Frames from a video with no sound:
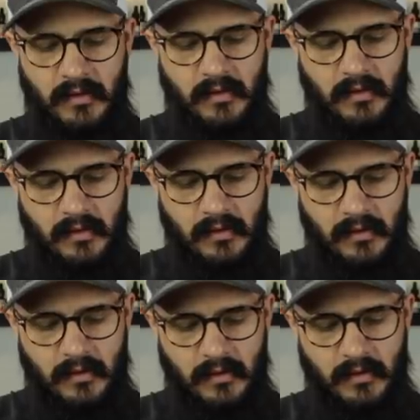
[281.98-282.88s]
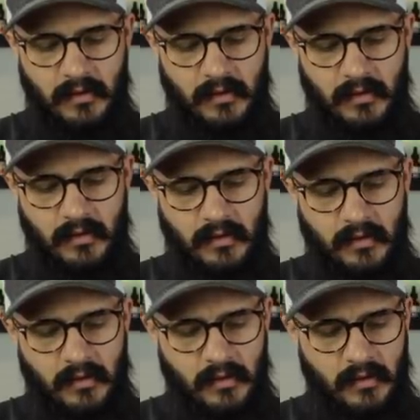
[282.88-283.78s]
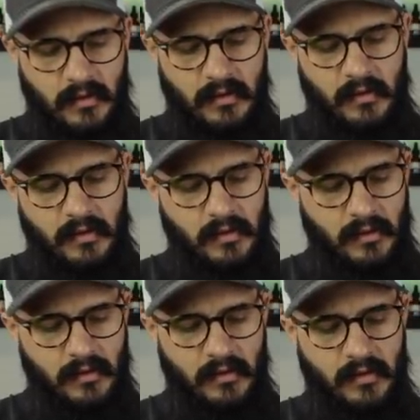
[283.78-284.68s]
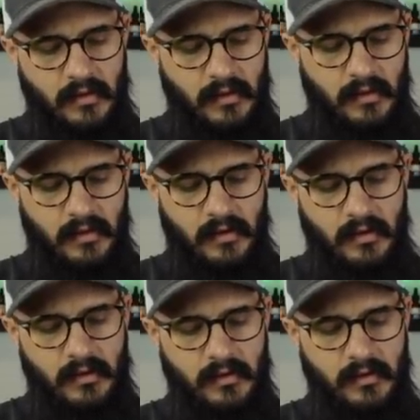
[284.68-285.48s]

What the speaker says: [no speech]